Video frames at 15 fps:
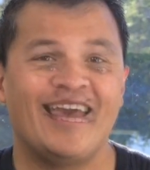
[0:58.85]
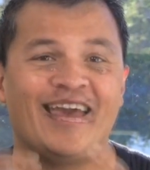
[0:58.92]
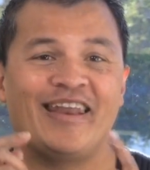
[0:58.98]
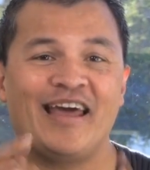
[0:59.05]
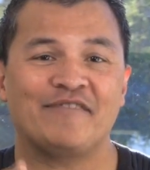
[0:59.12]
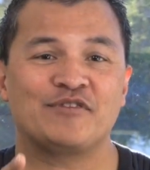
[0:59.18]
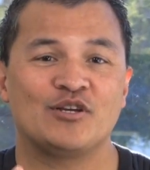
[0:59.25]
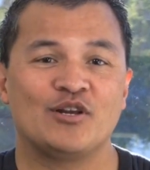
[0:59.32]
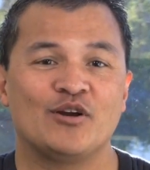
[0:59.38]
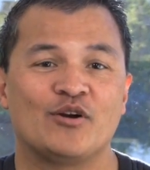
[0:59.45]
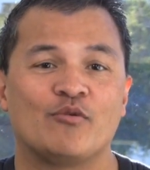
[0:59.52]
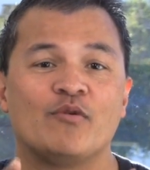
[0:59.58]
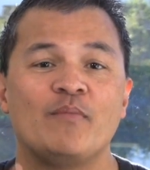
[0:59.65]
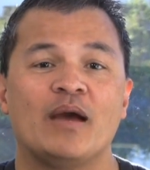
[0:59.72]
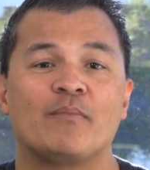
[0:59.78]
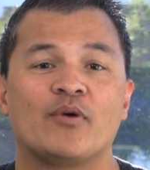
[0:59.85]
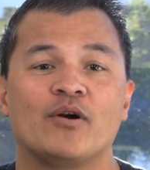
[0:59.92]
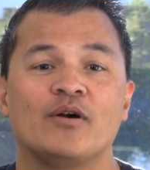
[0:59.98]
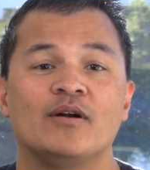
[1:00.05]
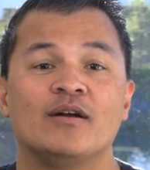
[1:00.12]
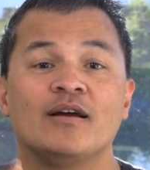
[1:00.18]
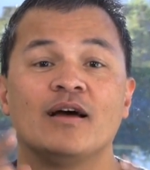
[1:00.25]
And after you learn,
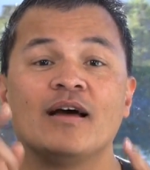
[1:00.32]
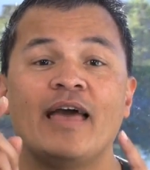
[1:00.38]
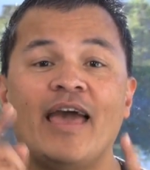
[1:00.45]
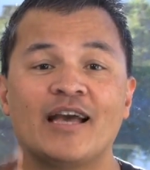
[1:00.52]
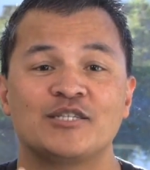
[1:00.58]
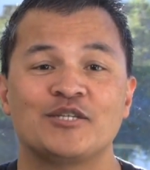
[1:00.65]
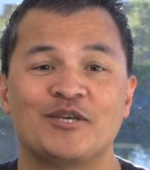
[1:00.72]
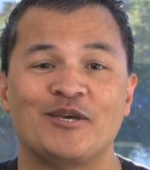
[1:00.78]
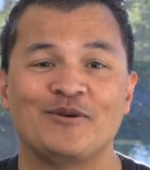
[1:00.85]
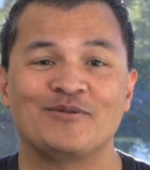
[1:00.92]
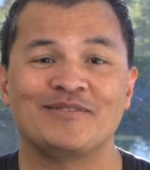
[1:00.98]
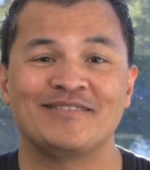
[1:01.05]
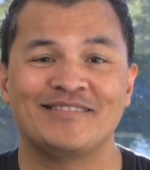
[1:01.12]
remember, execute.